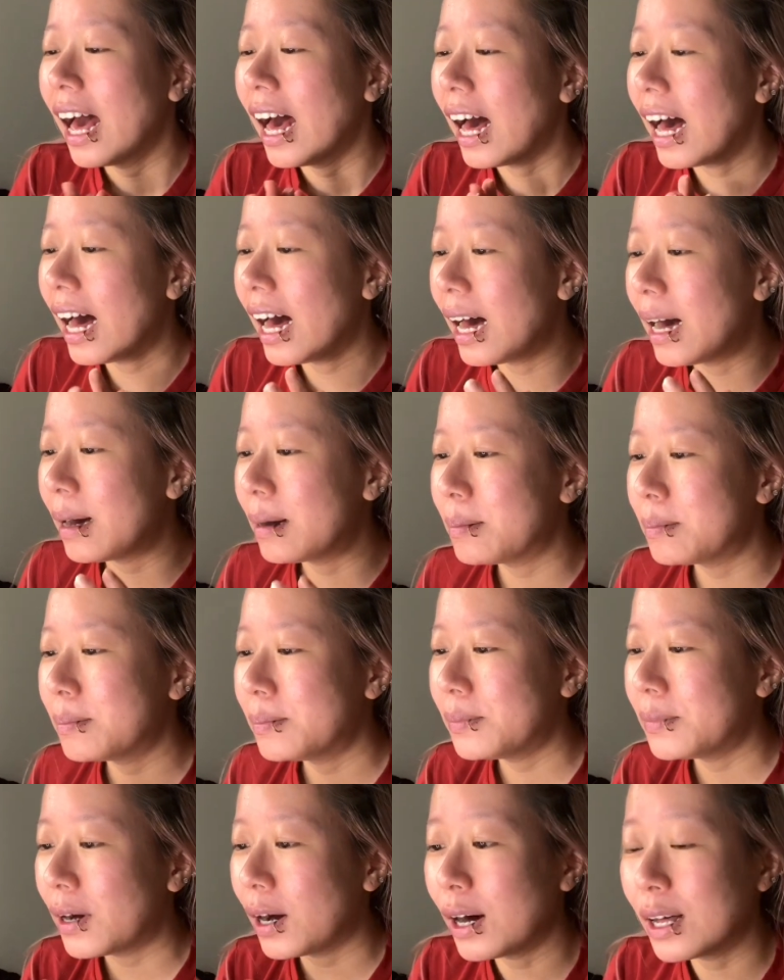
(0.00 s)

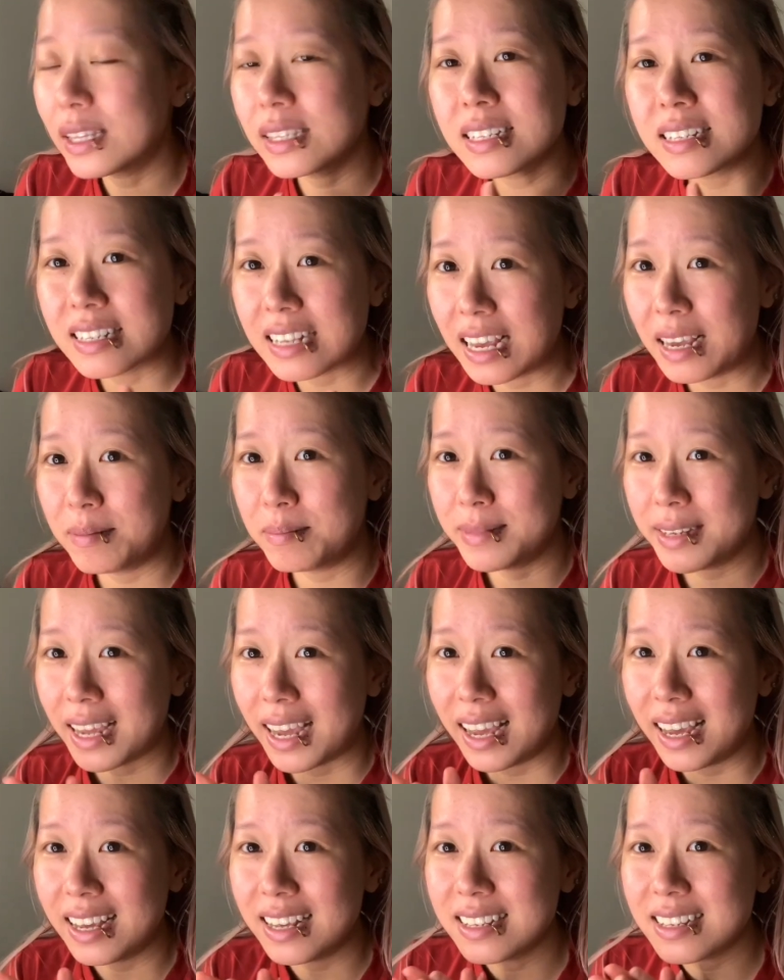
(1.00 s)
On the same
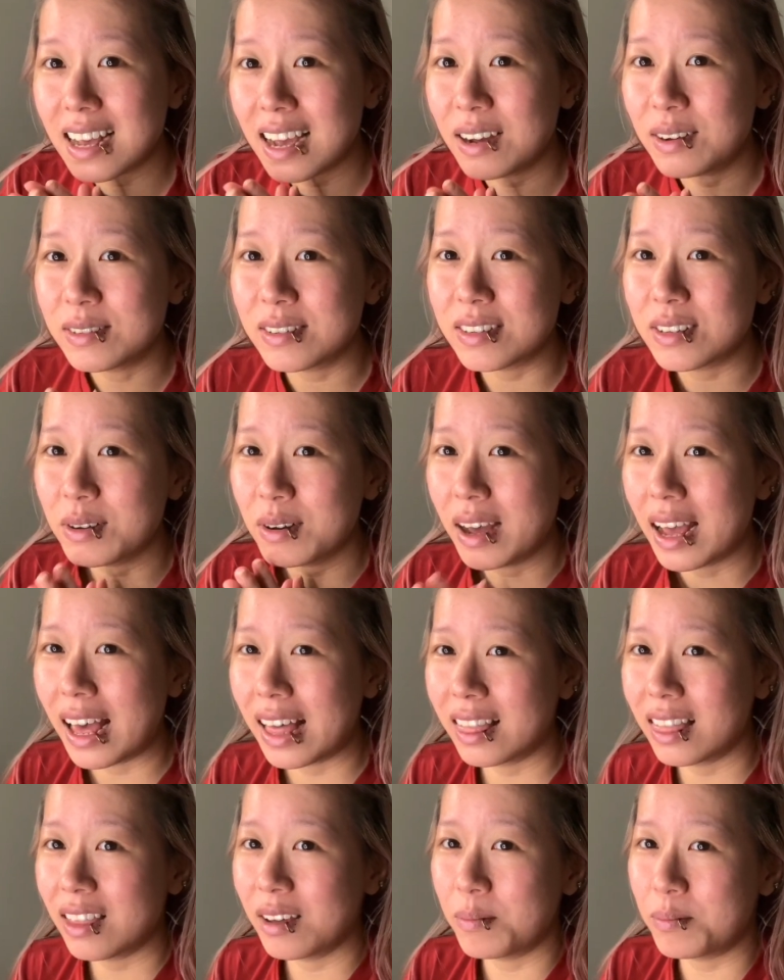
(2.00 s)
days, I also
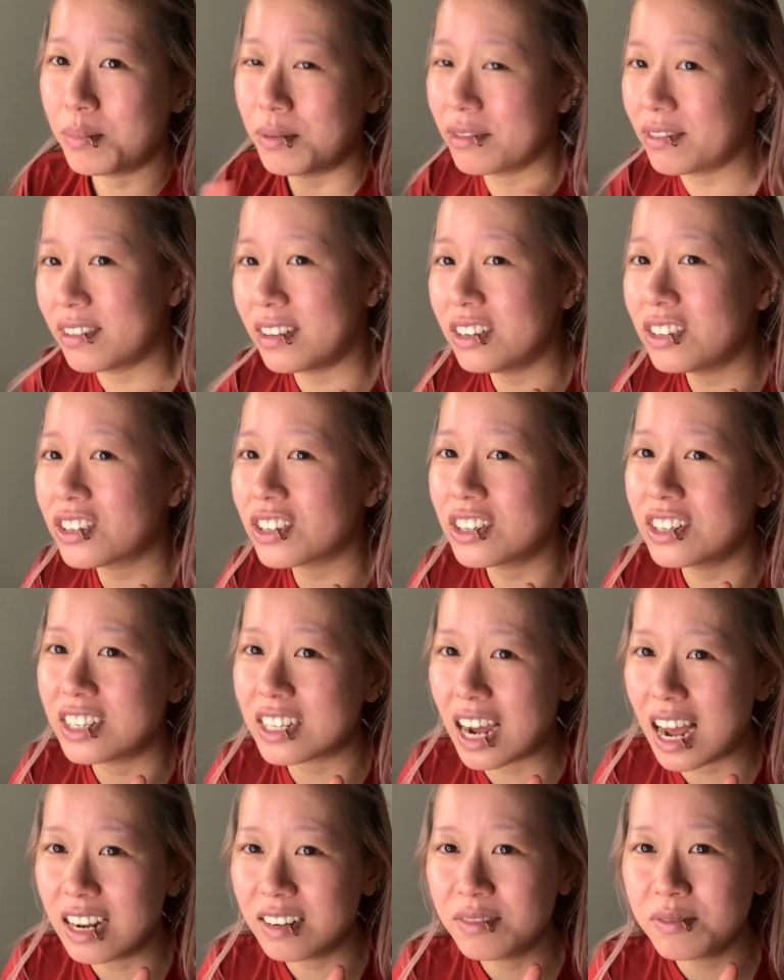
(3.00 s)
had the procedure
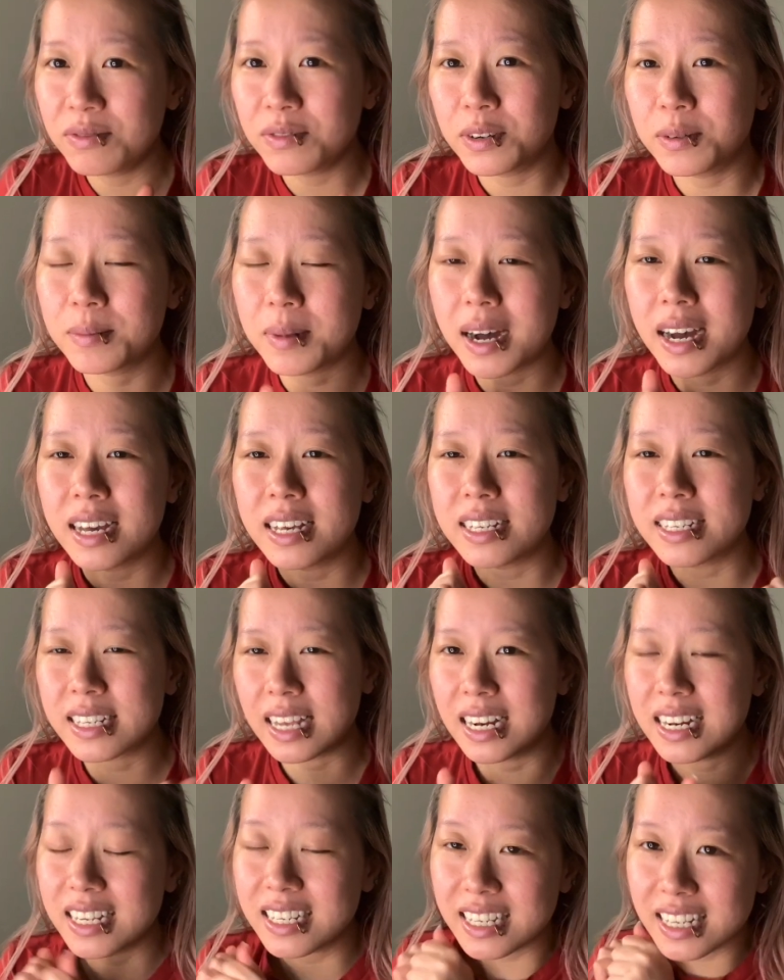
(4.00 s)
done for my
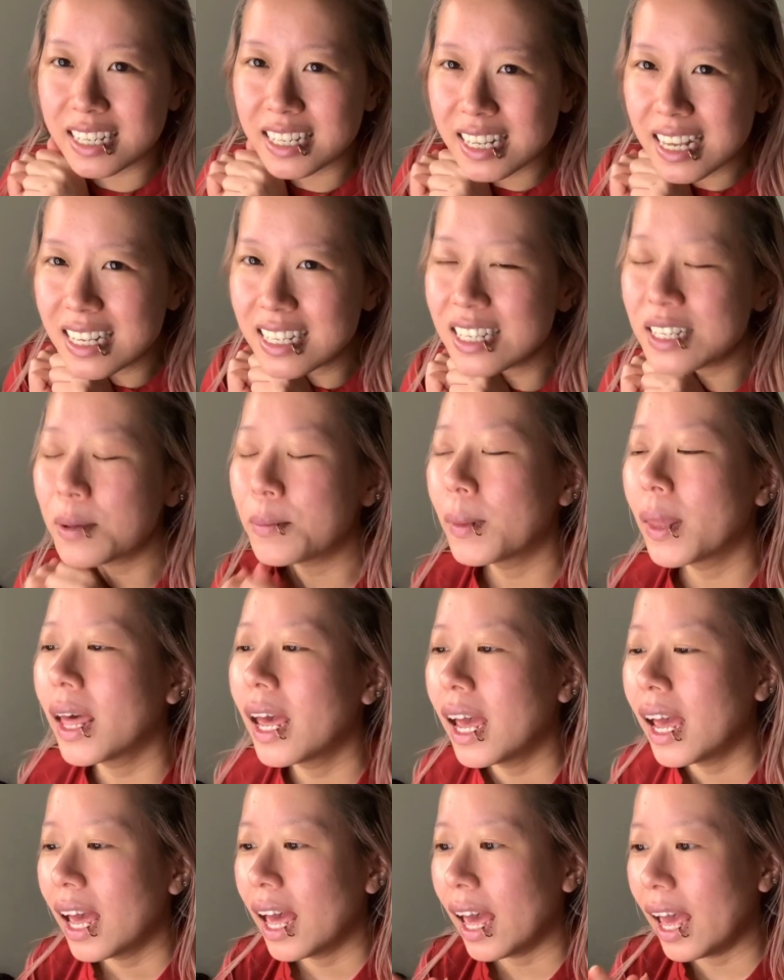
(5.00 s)
sinuses,
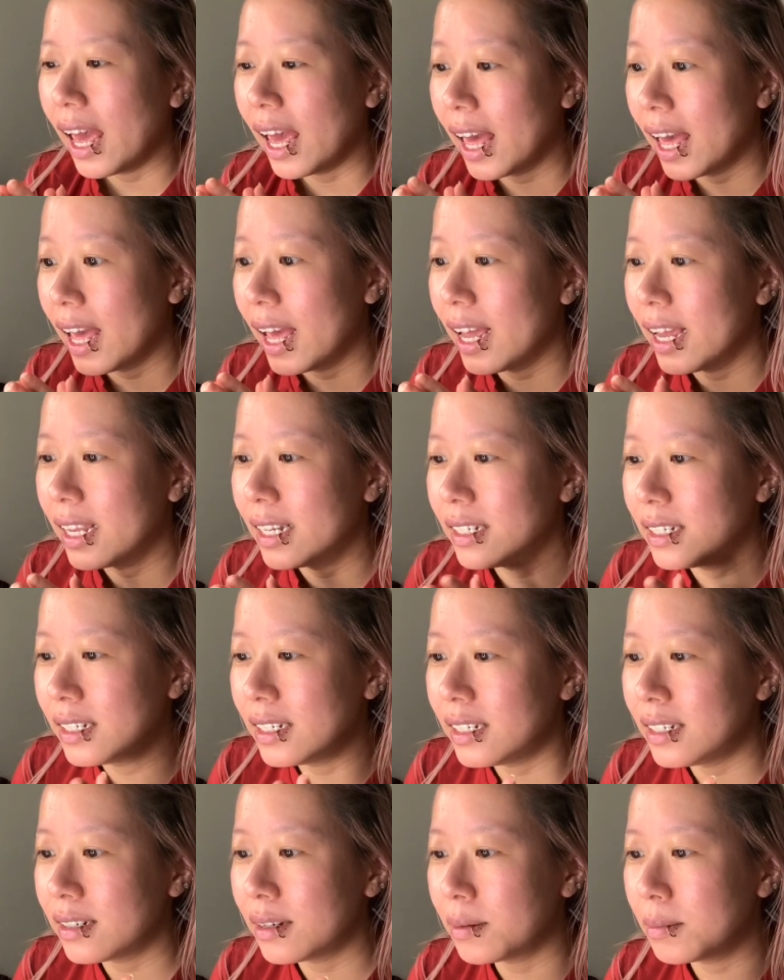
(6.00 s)
and